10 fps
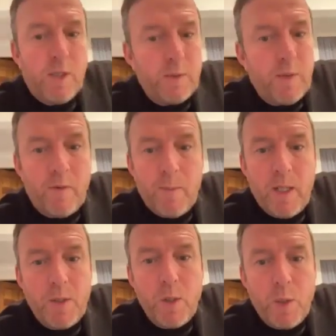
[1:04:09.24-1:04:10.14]
thanks for having me
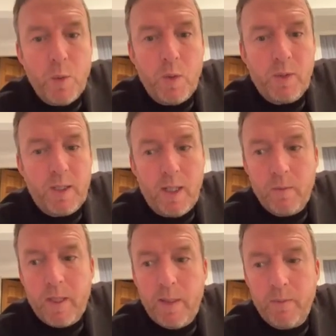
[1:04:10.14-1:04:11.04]
as usual.
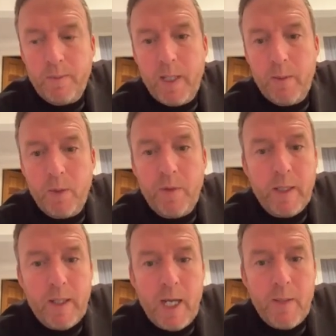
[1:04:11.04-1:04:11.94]
Stel, keep loving
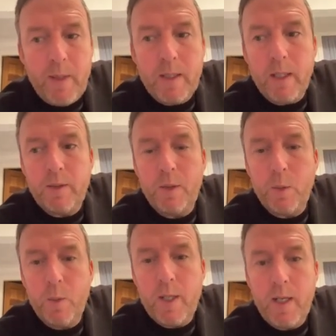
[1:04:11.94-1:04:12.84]
the game. Be glad
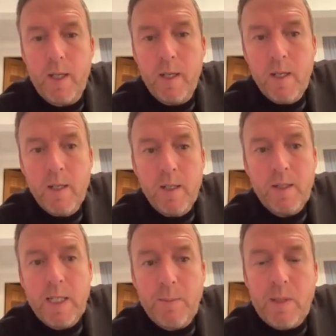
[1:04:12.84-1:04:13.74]
to
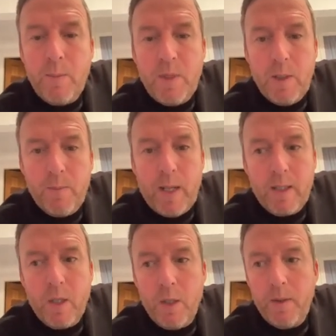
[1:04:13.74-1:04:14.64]
see the Premiership
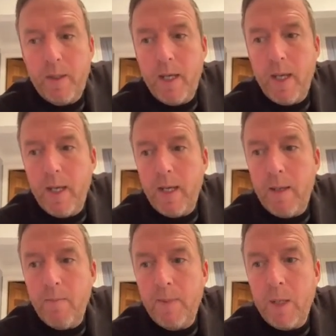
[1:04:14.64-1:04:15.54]
back on.
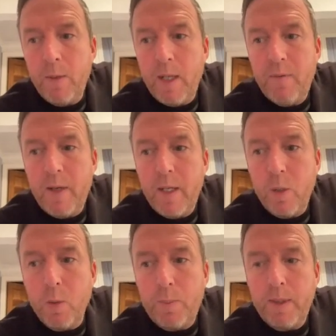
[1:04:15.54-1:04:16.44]
Now the FA
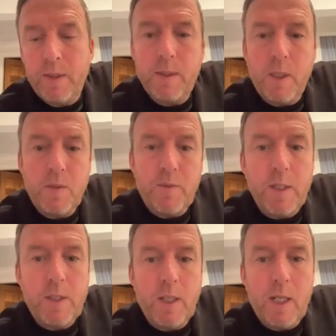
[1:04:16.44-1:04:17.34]
Cup has
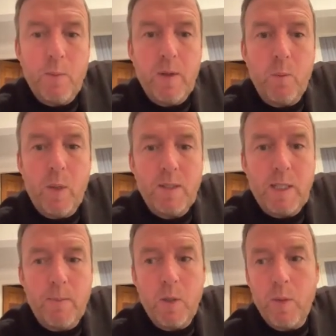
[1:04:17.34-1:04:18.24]
finished tonight with West
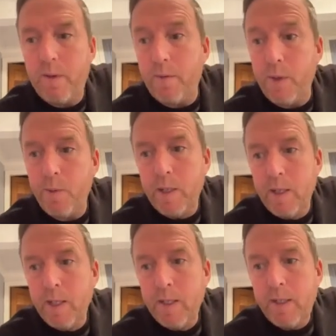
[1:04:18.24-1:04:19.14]
Ham going through,
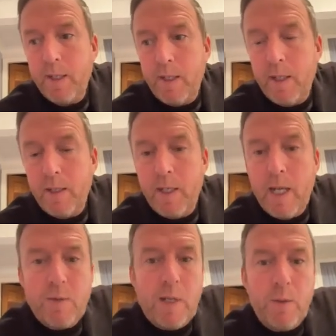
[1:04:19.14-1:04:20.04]
and the
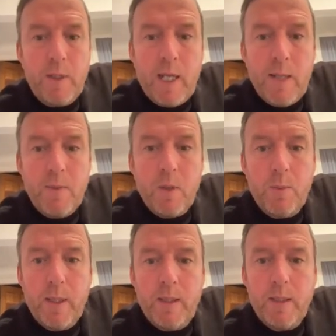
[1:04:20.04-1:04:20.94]
next round of games,
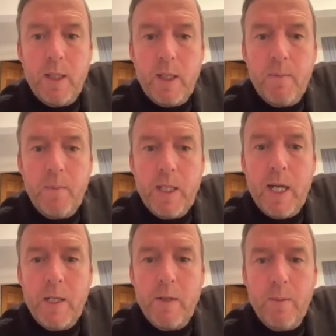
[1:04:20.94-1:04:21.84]
albeit
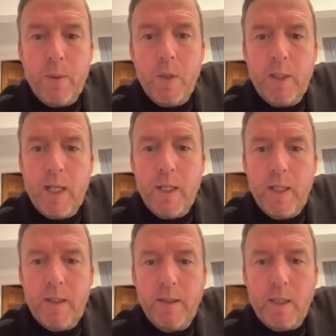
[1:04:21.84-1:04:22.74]
United are at Burnley, aren't they?
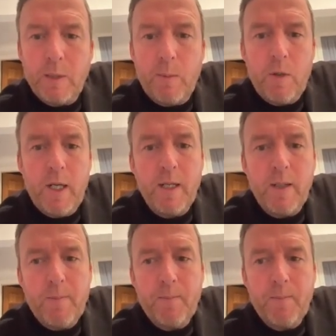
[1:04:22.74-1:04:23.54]
Is that tomorrow night?